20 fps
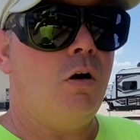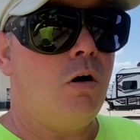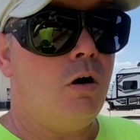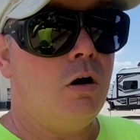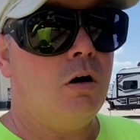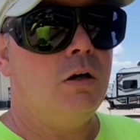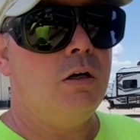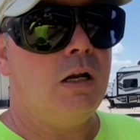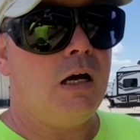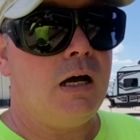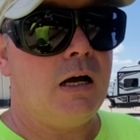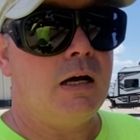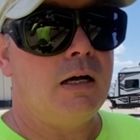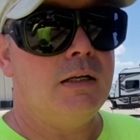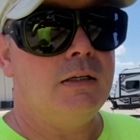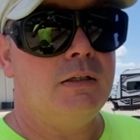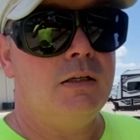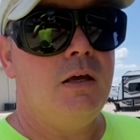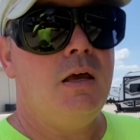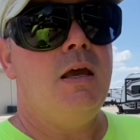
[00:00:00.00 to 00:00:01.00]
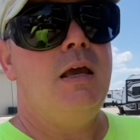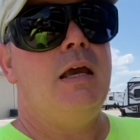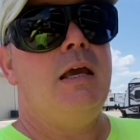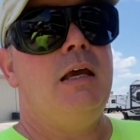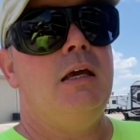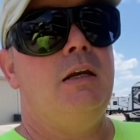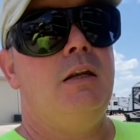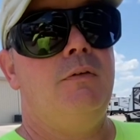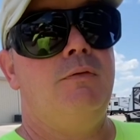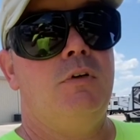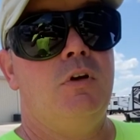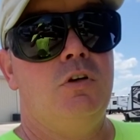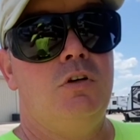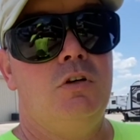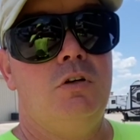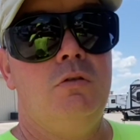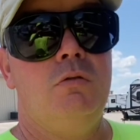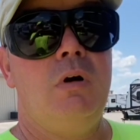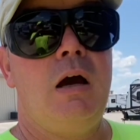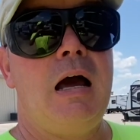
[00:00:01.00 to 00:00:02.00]
or not, and if you
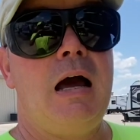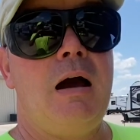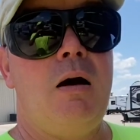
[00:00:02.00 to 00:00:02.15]
do,